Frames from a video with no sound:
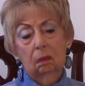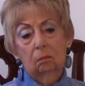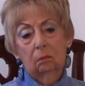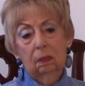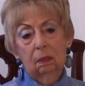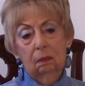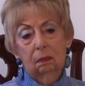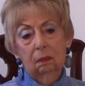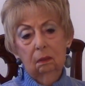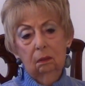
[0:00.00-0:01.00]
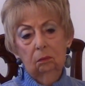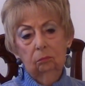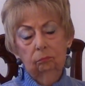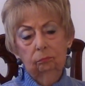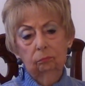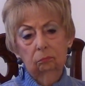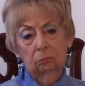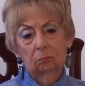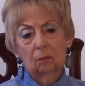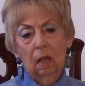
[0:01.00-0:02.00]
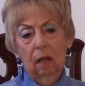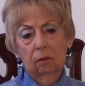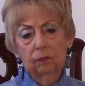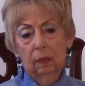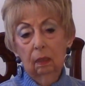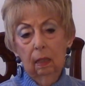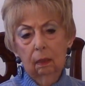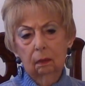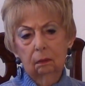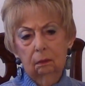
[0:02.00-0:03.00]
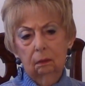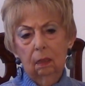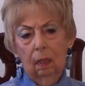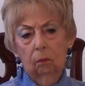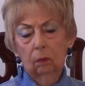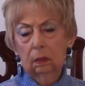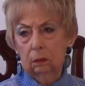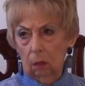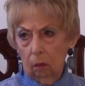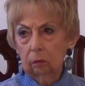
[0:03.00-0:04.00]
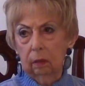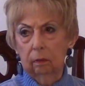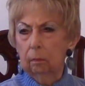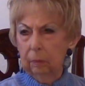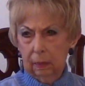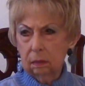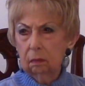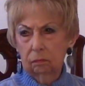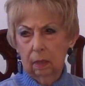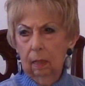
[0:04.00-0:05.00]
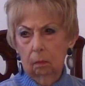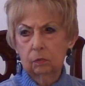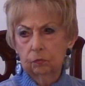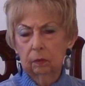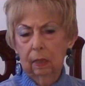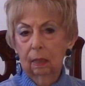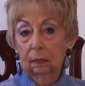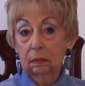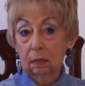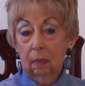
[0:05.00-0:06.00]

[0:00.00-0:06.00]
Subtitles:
But I felt like I really taught in the best of times for Dallas.